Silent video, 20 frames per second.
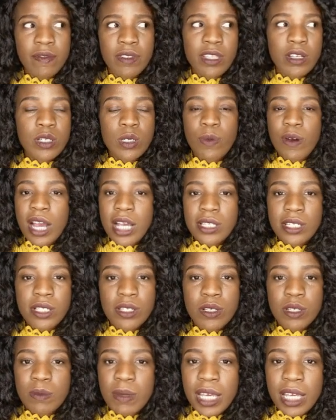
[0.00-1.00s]
There's
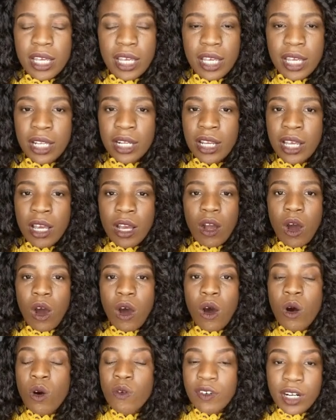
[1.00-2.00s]
processors making
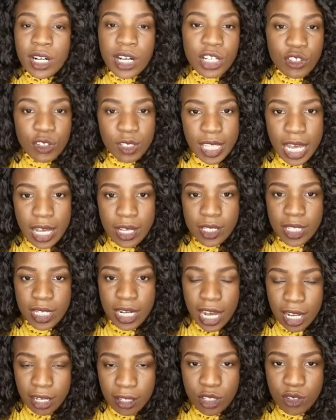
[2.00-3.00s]
over
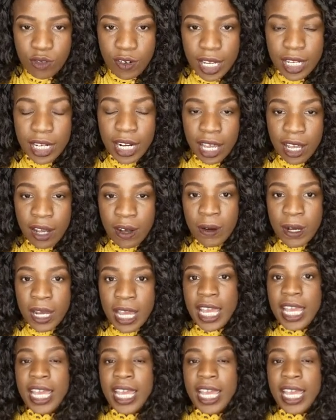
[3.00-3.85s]
$100,000 right now,